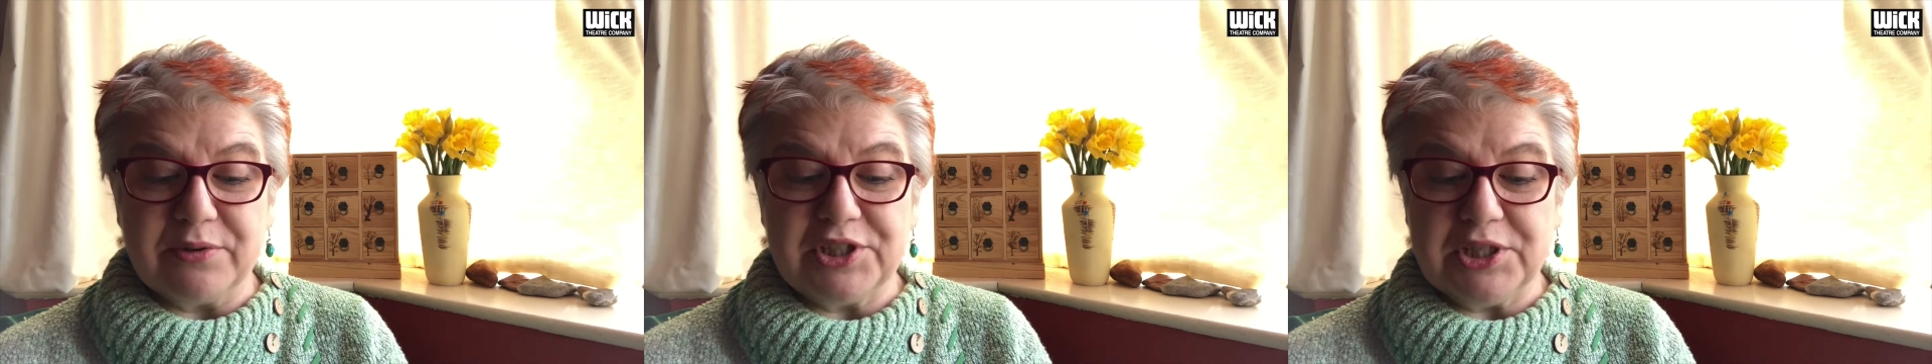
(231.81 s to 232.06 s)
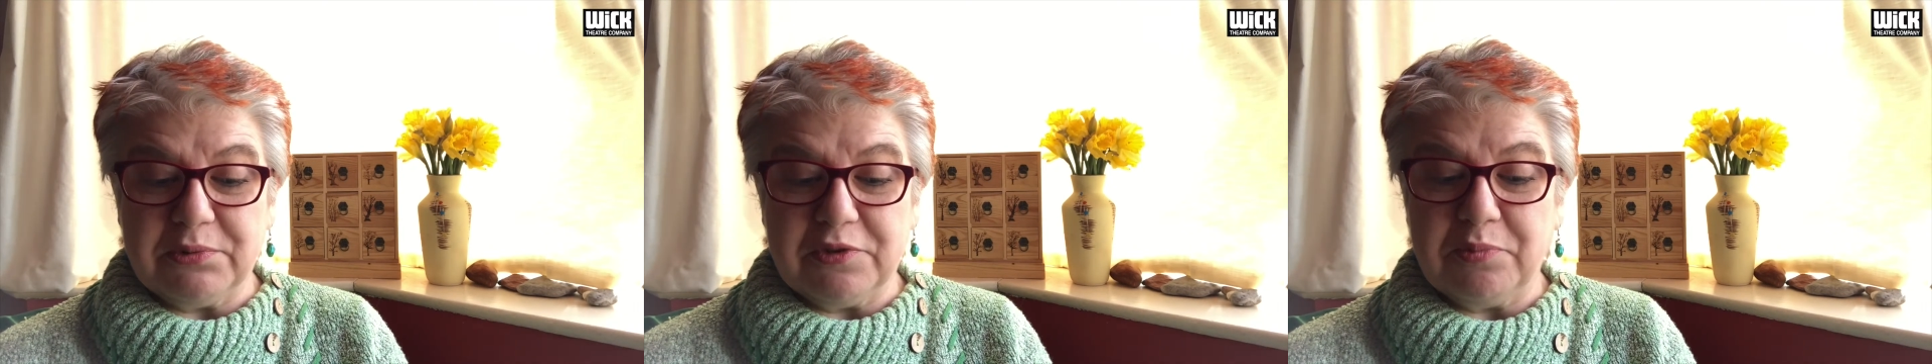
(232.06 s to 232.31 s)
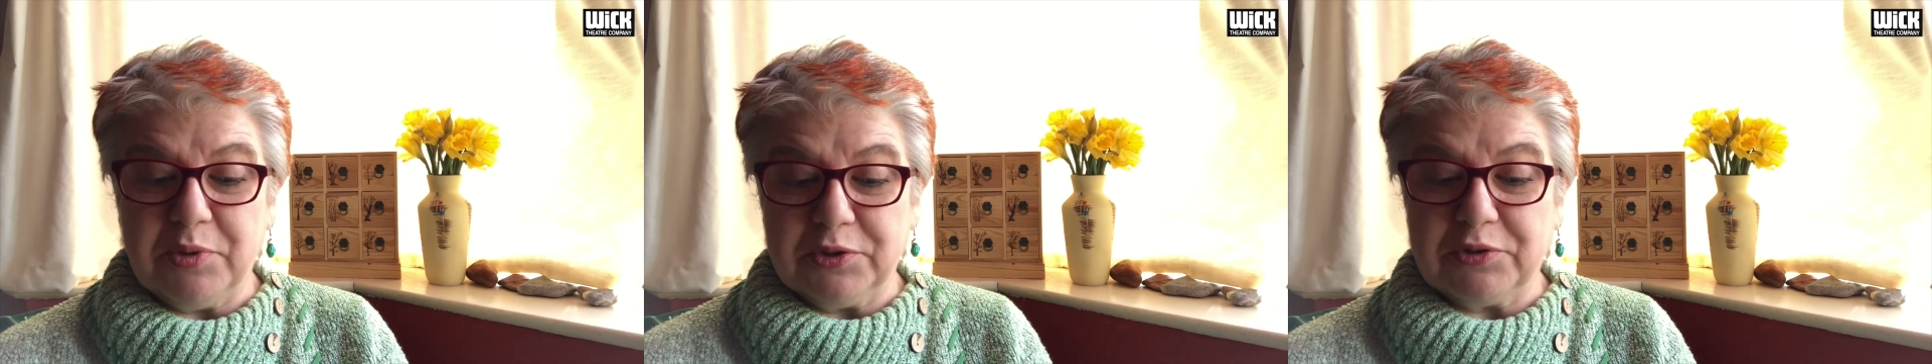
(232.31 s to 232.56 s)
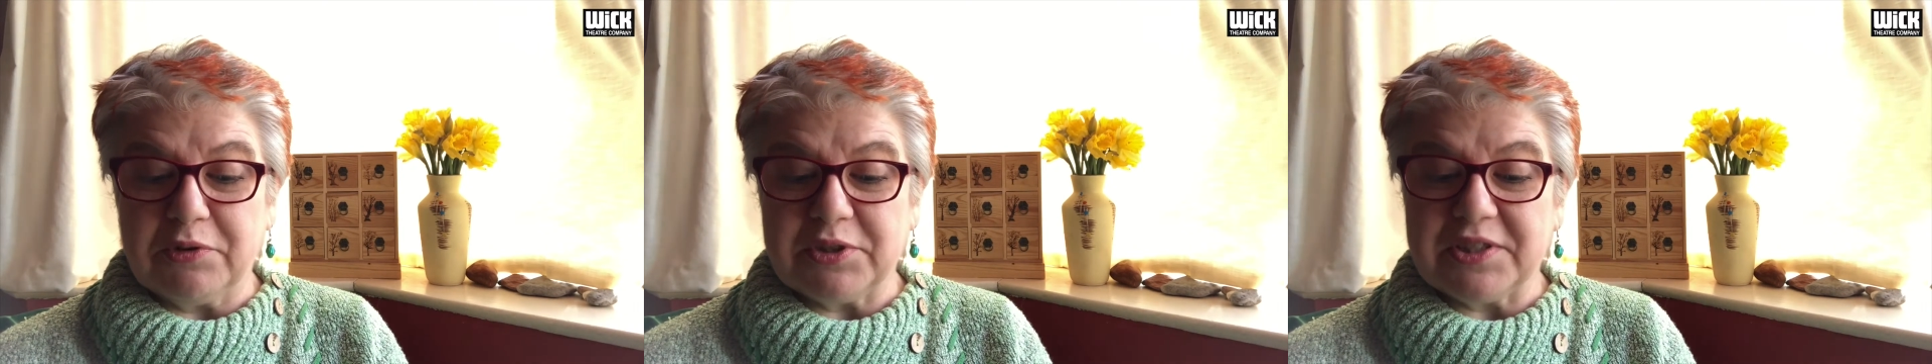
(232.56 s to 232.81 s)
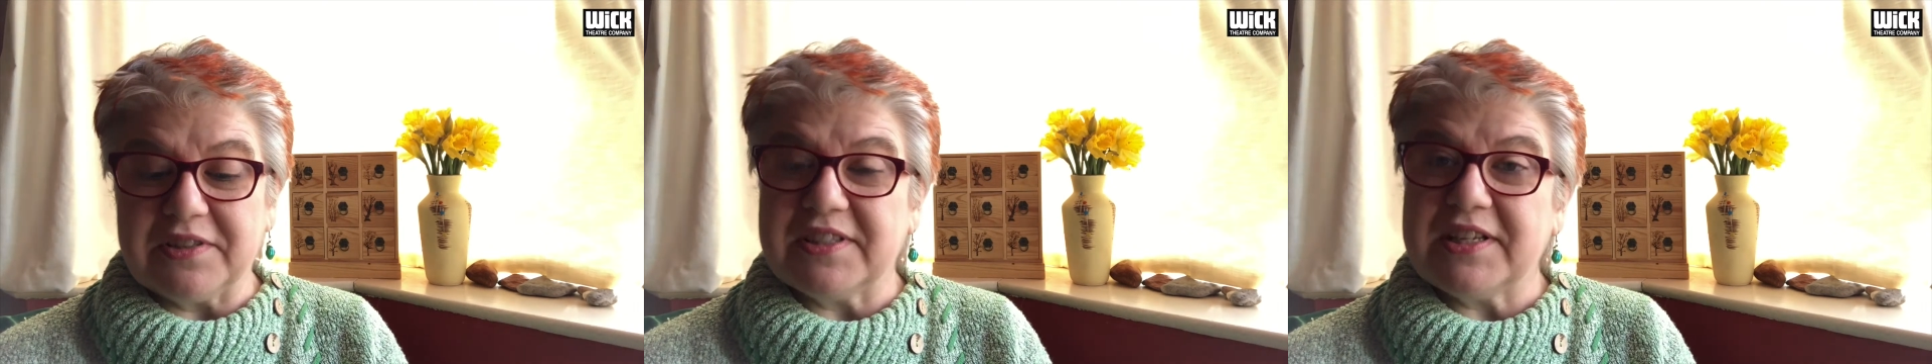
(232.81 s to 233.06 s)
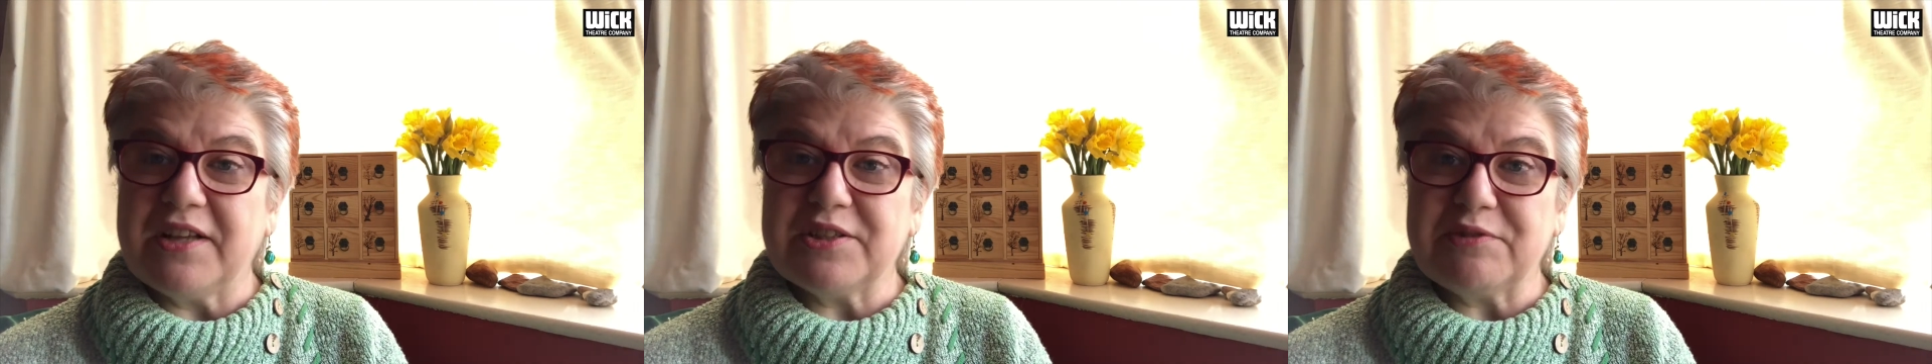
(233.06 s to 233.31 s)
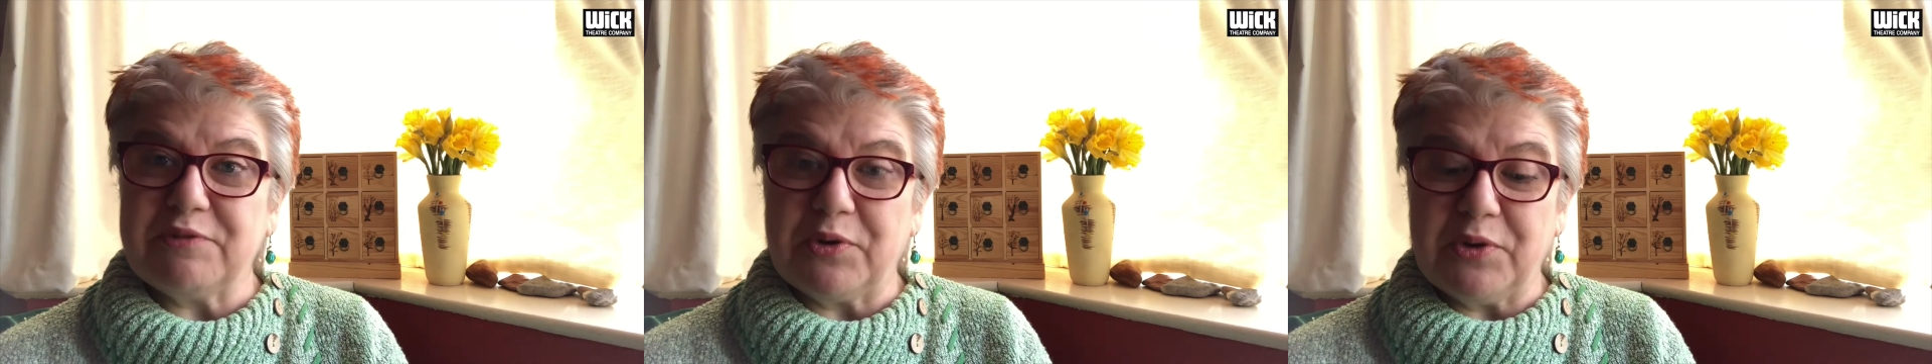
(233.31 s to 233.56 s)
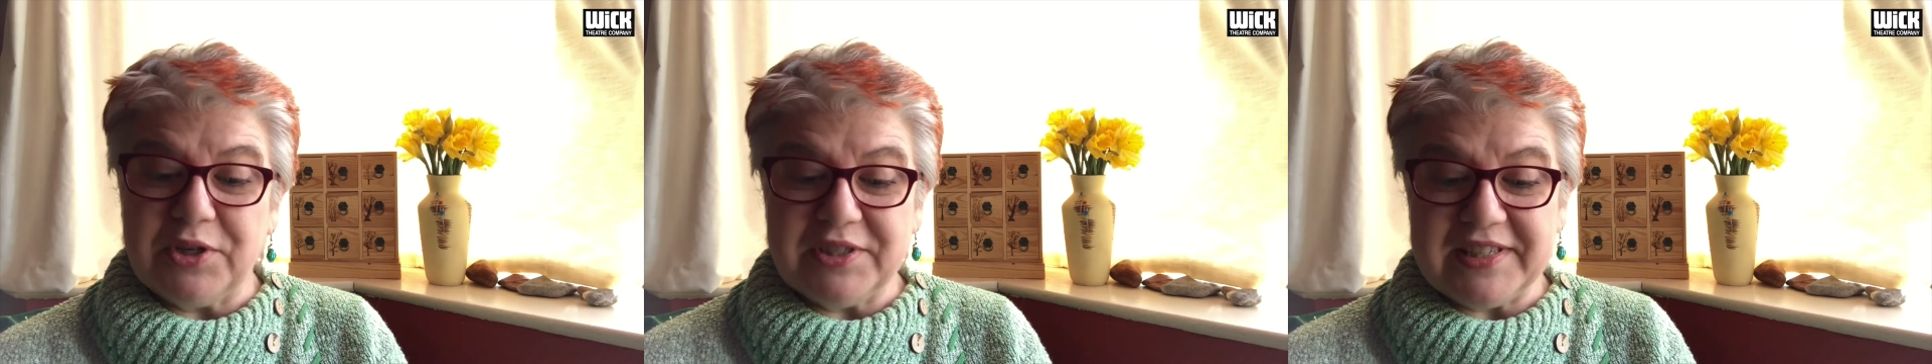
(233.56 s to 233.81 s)
she would have pulled her onto the dance floor
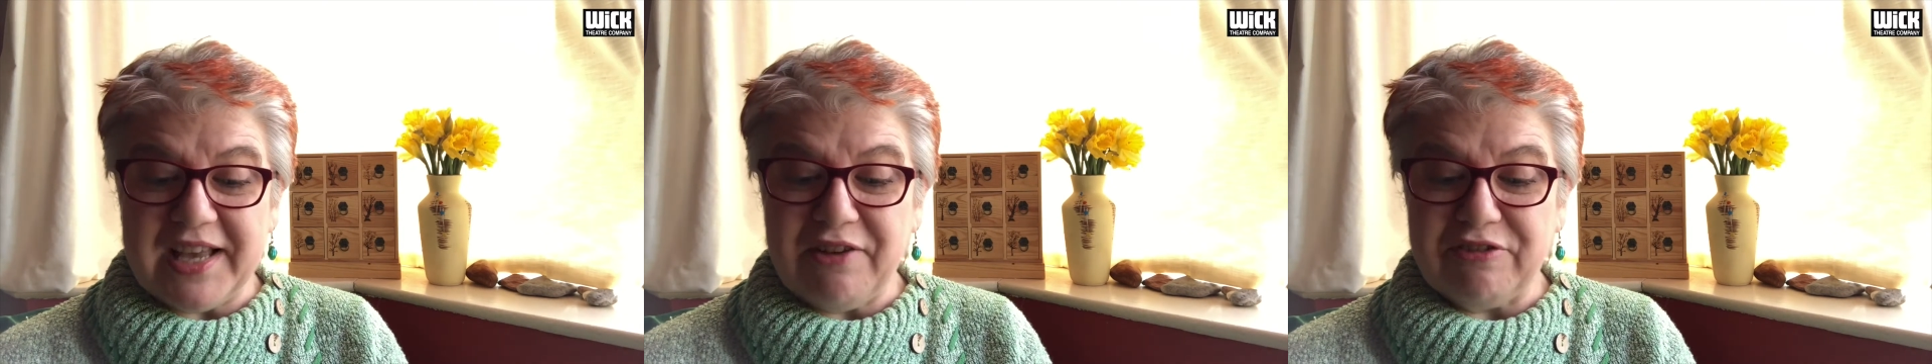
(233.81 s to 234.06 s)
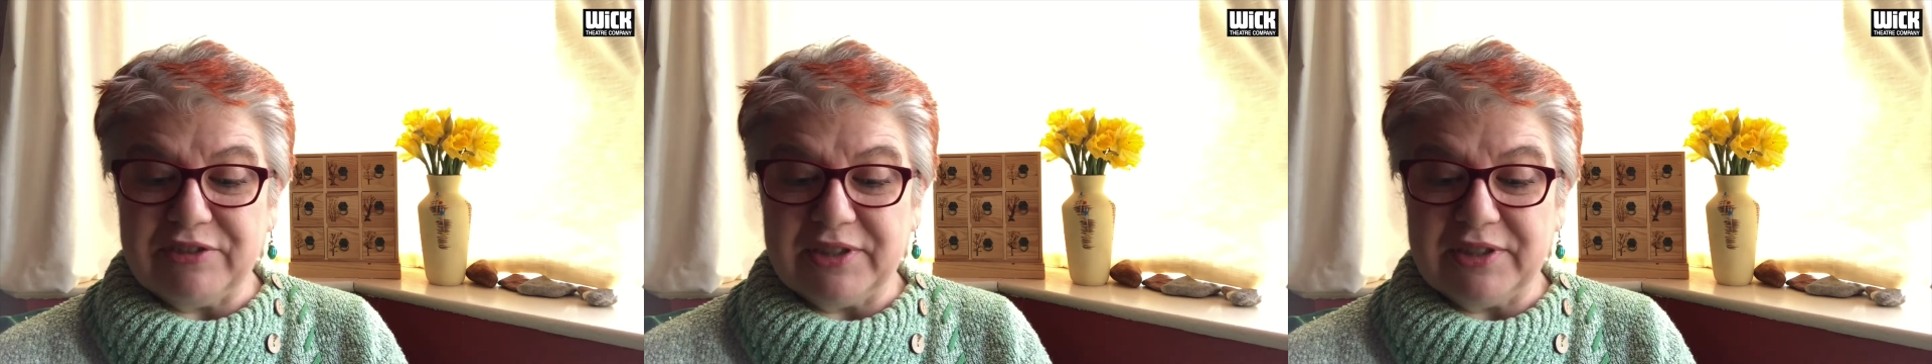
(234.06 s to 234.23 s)
herself.